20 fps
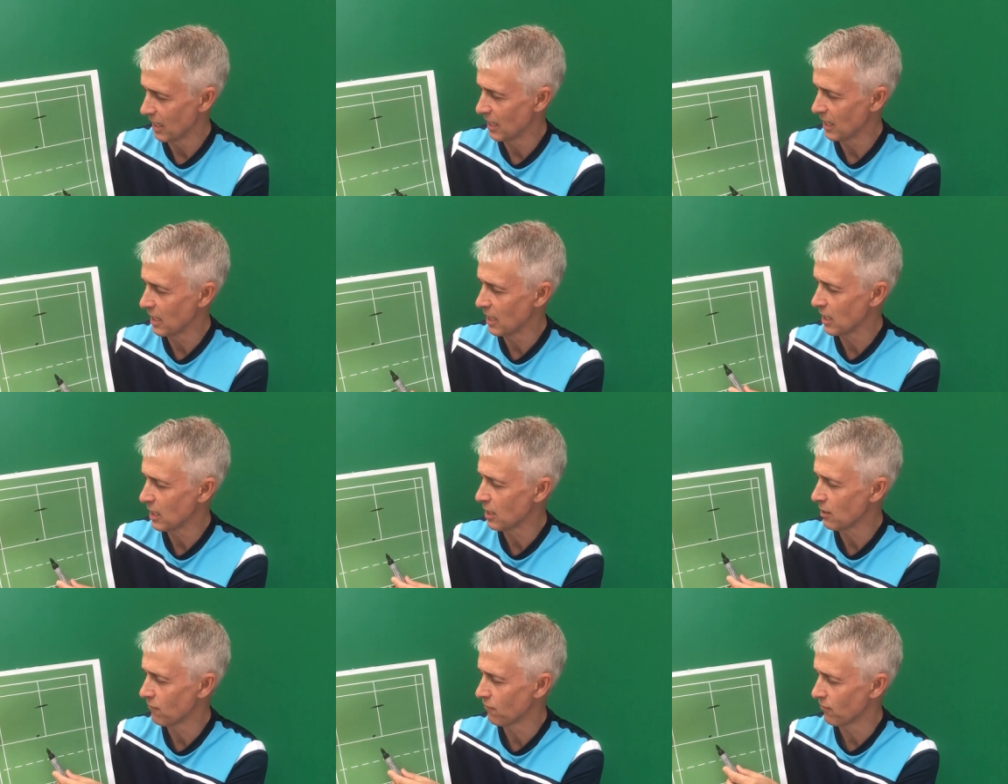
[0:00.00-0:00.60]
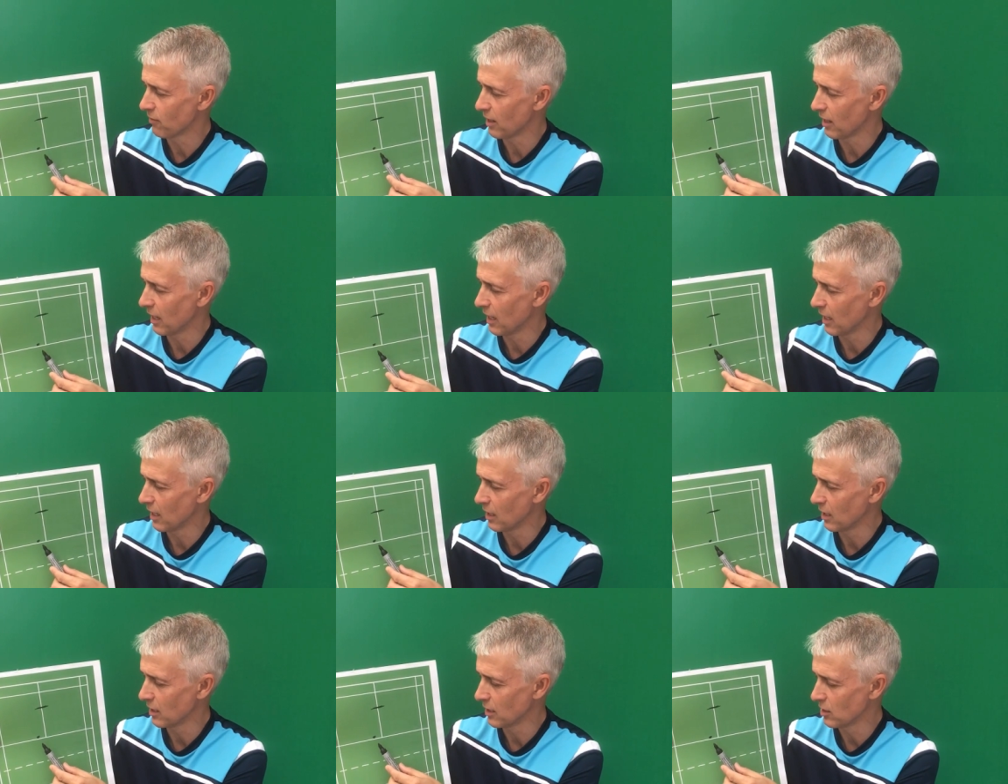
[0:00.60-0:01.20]
If
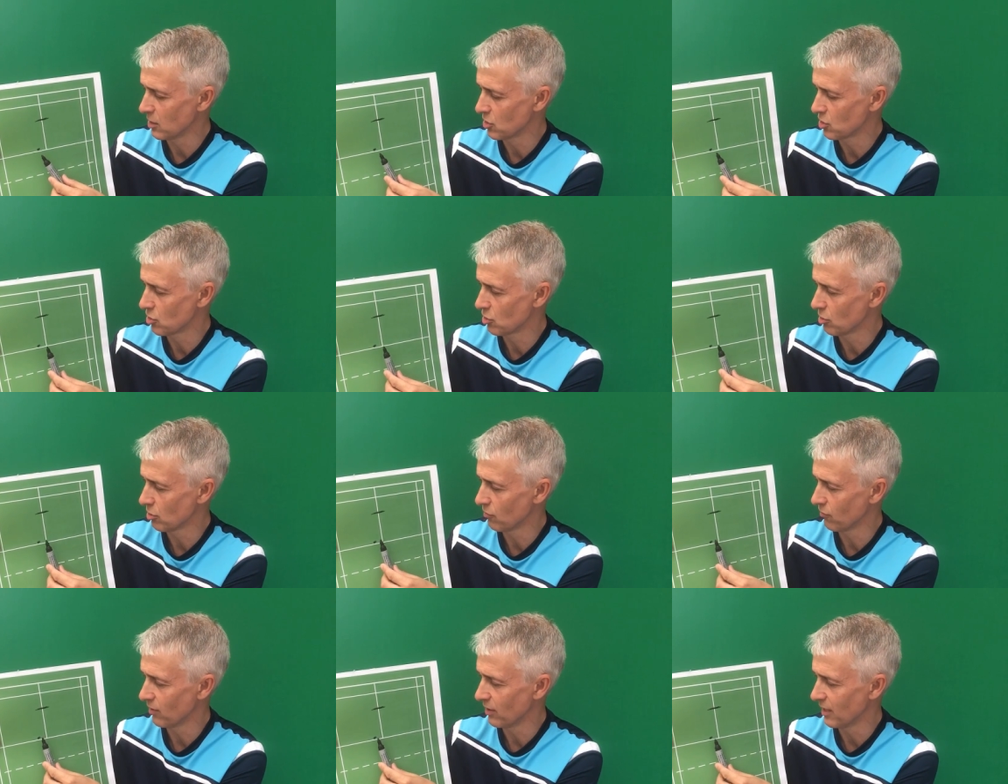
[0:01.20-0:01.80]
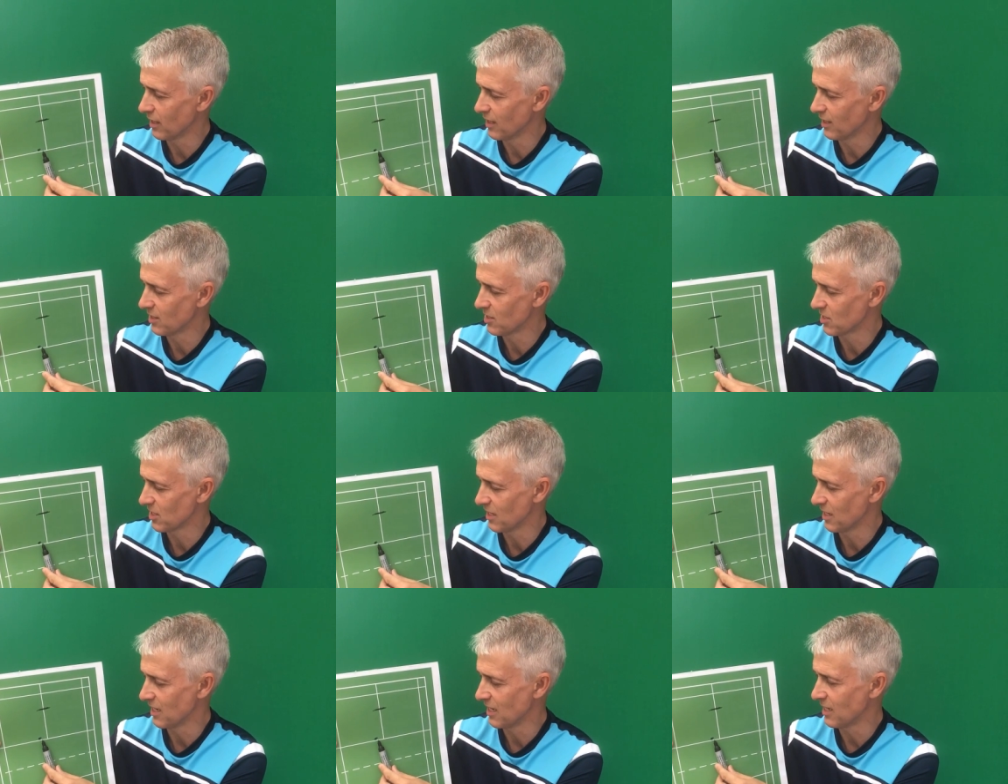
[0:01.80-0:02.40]
I serve it
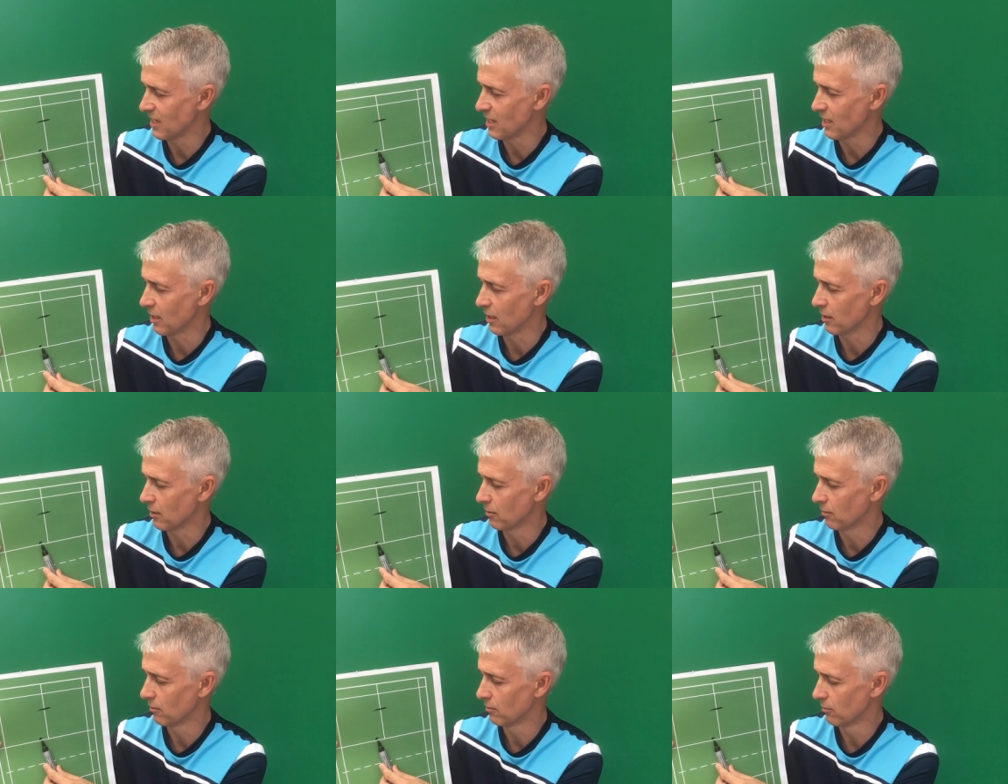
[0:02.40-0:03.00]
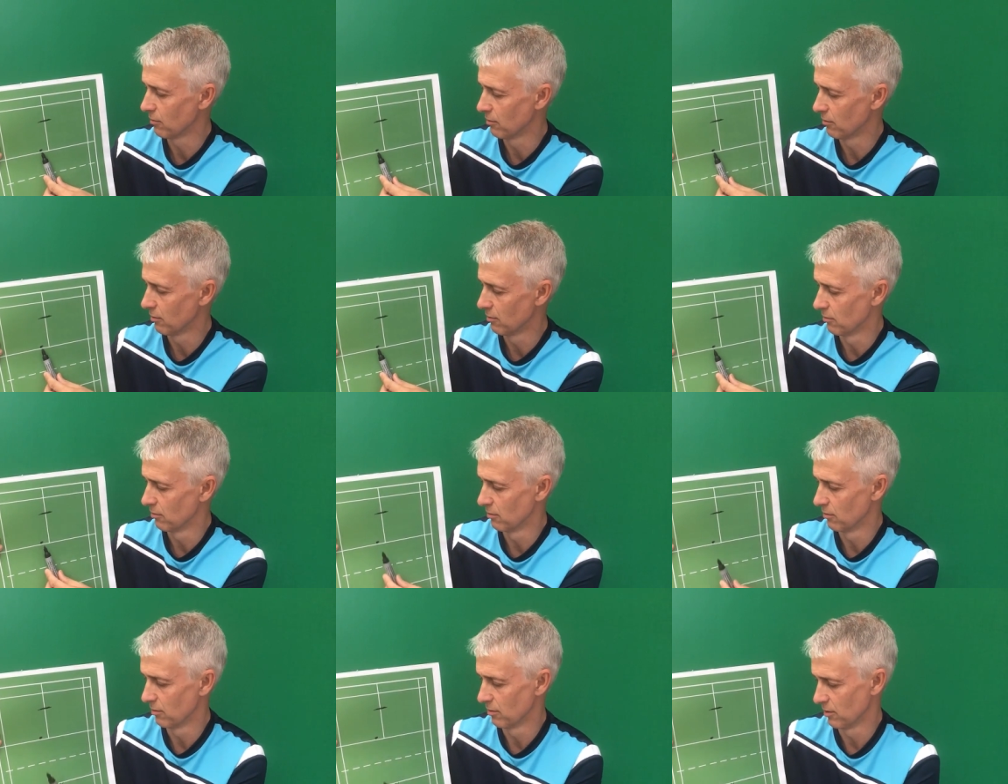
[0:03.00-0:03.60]
into here,
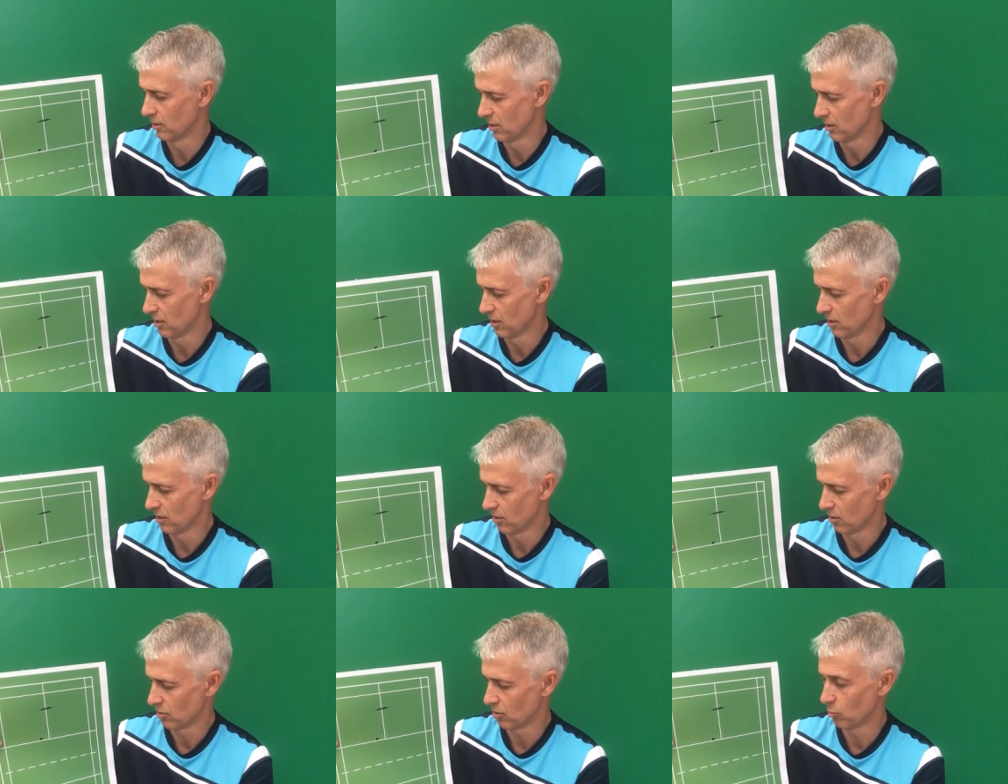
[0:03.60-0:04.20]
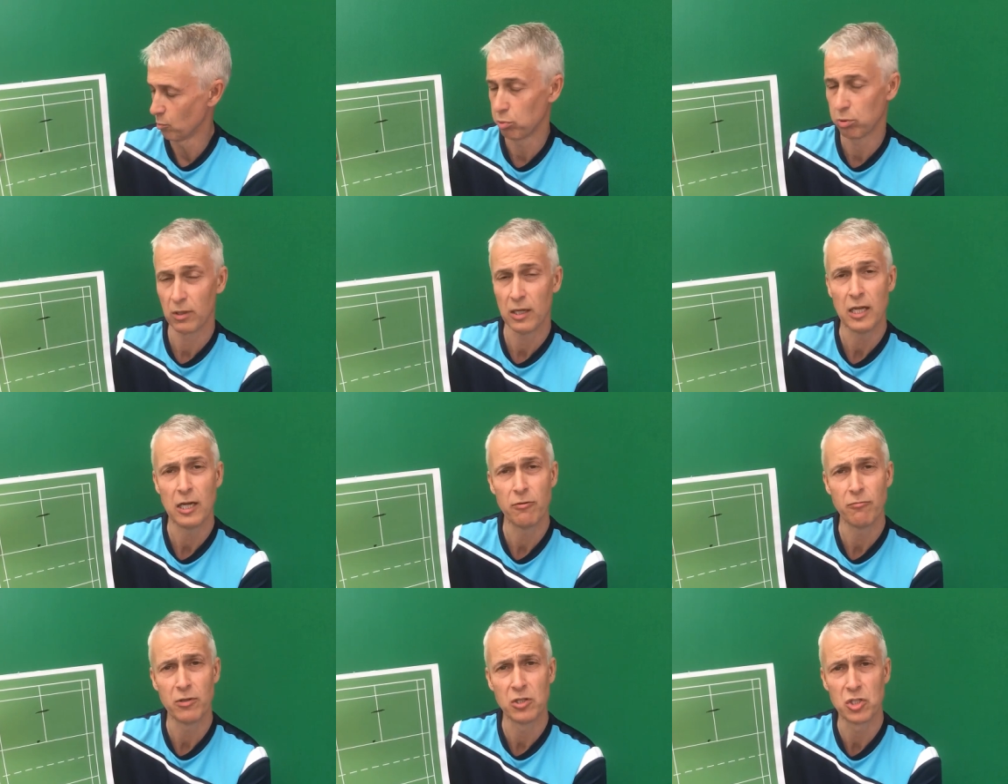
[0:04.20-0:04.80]
the
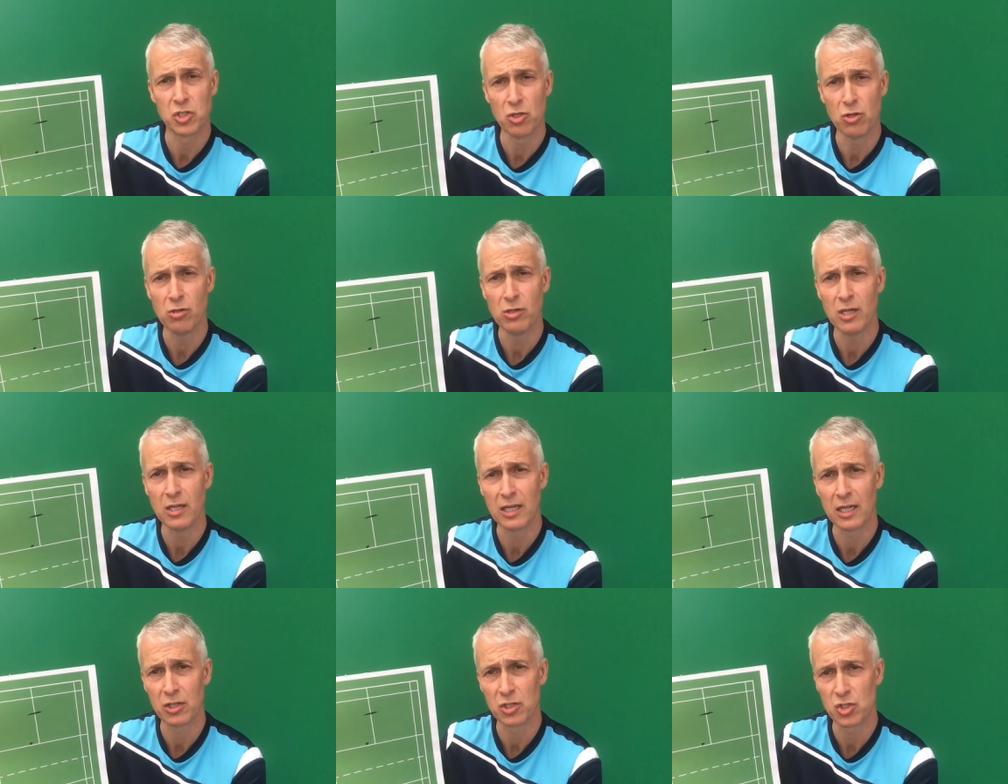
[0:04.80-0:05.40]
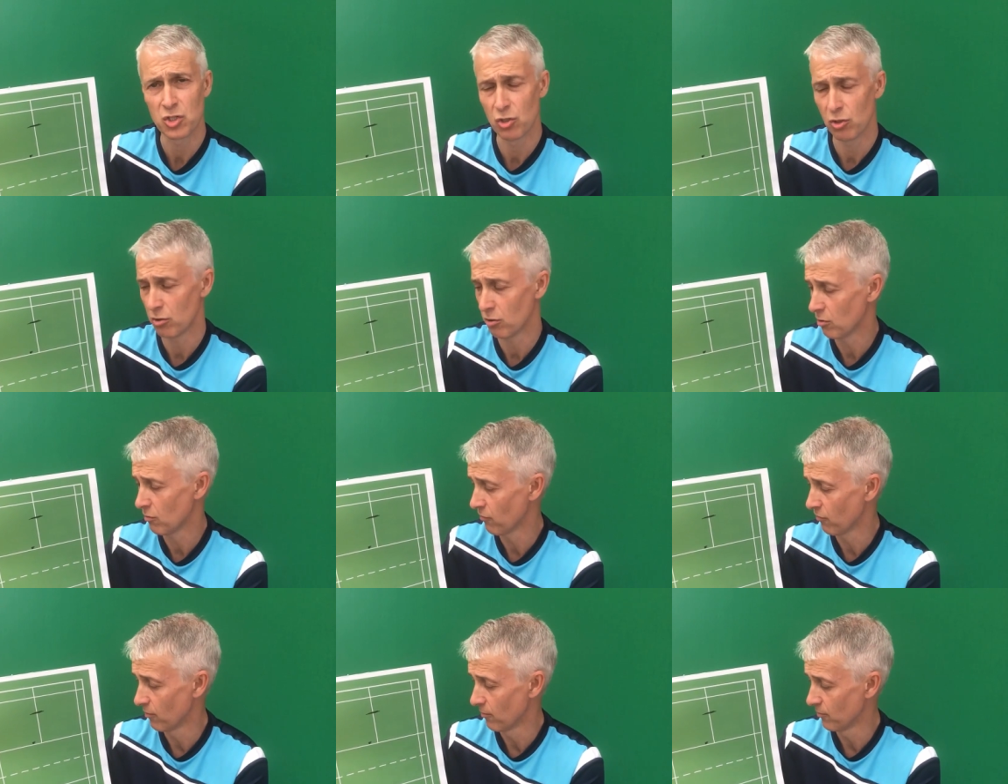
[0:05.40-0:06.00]
player returning that
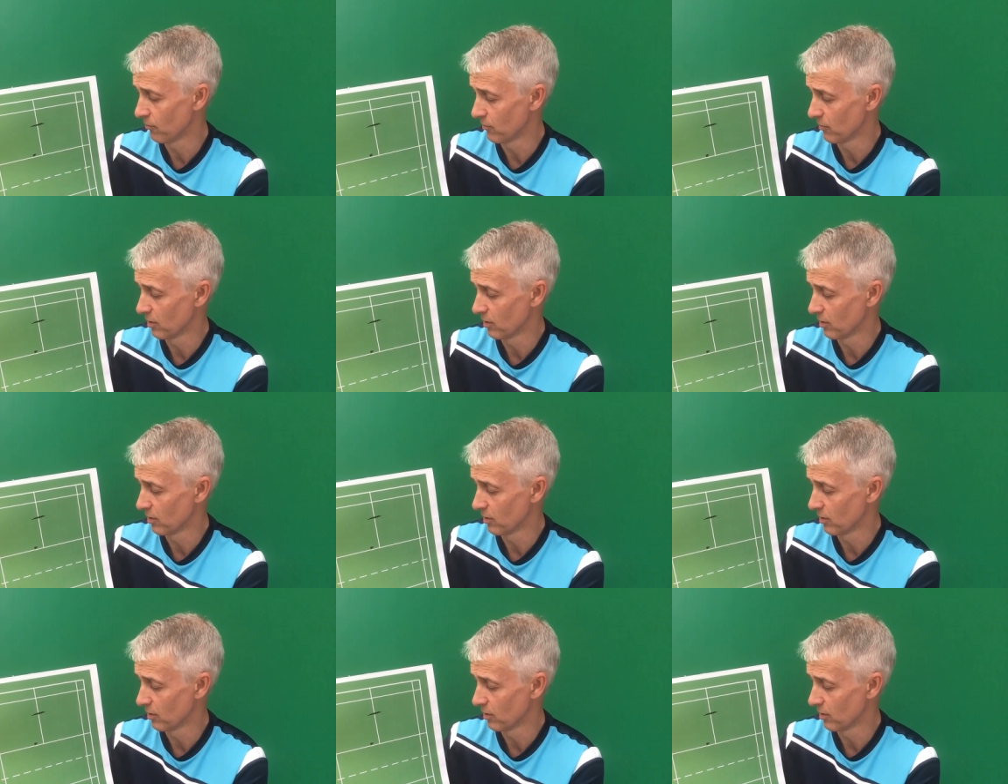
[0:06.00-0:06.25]
serve